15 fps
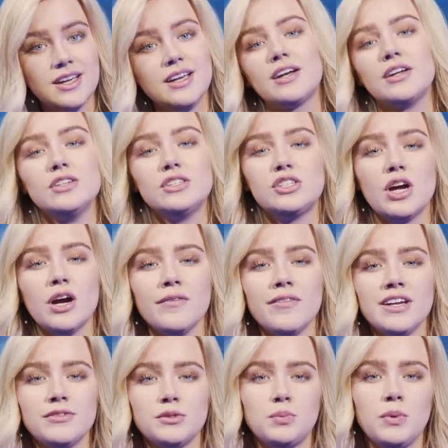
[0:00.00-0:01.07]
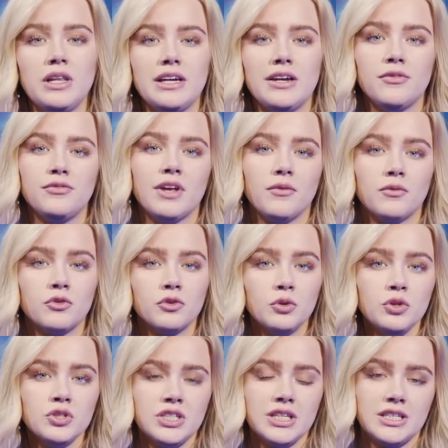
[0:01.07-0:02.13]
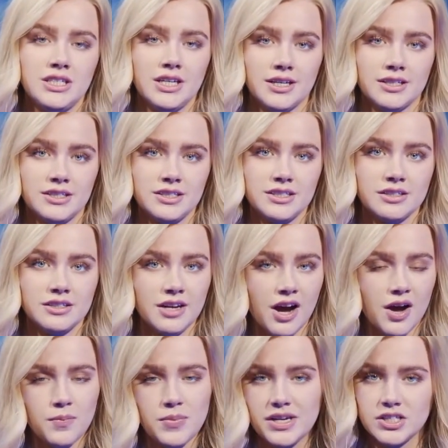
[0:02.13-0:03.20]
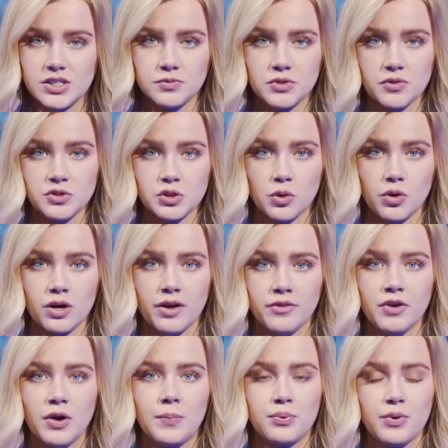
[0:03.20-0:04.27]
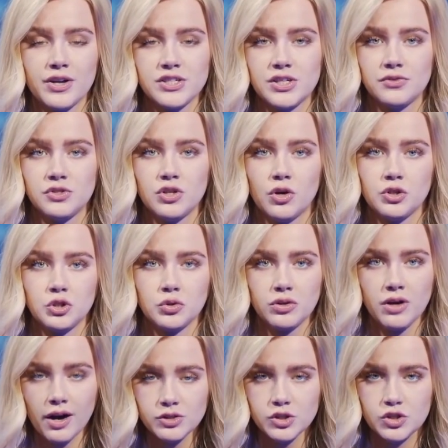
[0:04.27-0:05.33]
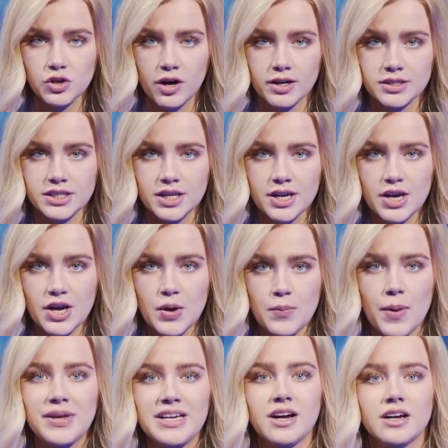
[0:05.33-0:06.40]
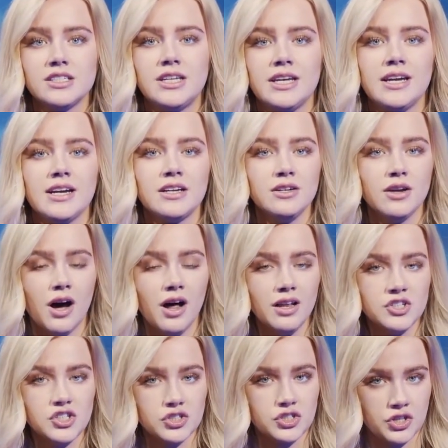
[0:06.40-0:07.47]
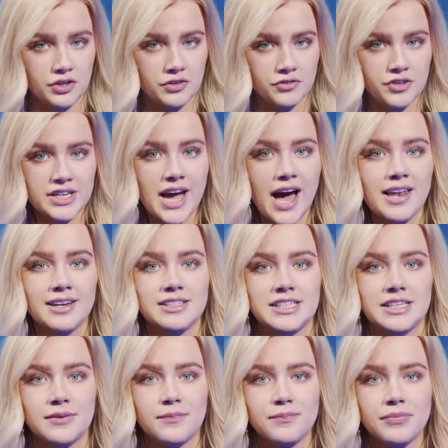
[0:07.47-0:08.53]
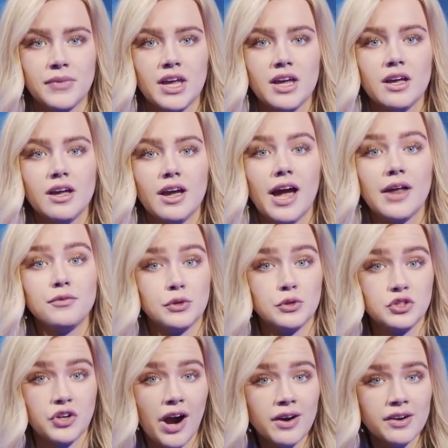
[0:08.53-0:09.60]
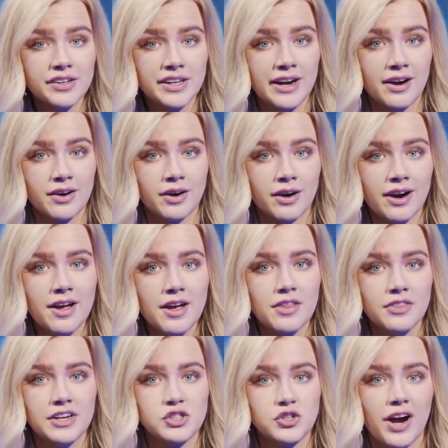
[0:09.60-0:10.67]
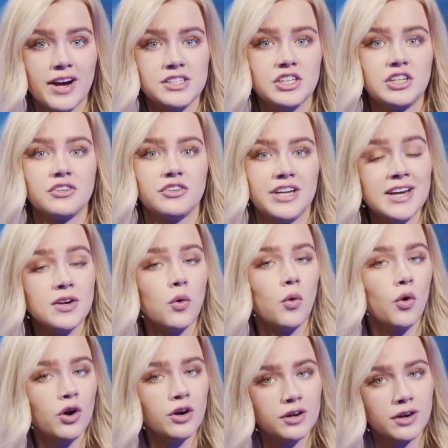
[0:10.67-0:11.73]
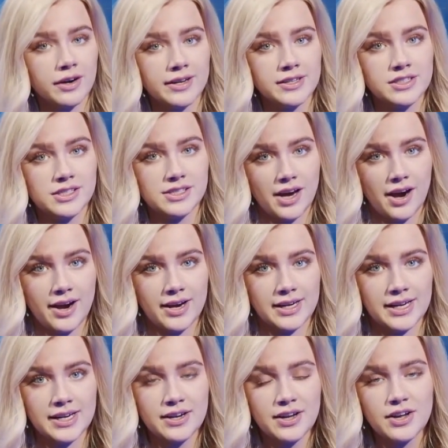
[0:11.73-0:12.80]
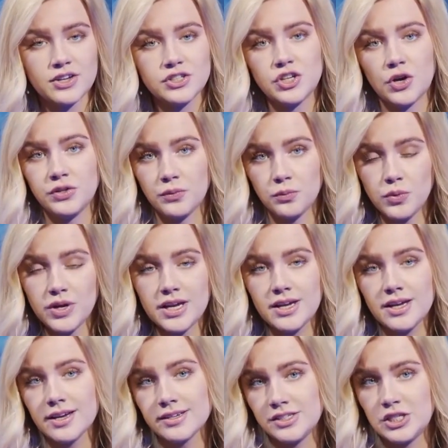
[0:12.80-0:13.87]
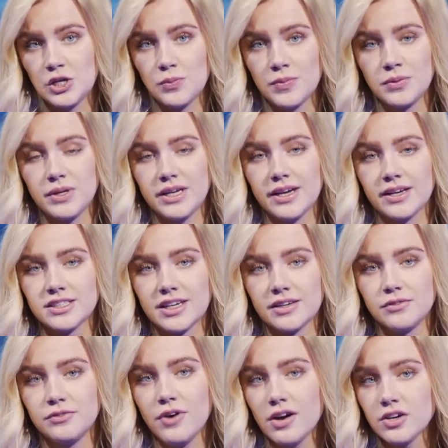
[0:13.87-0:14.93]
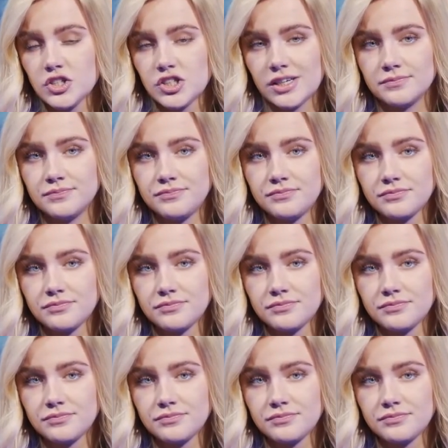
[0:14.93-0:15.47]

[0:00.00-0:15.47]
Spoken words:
Conservatives believe that rules exist not because of some sort of oppressive social construct, but because they acknowledge a certain reality. And through trial and error, they try to create order in society so that we as human beings can function.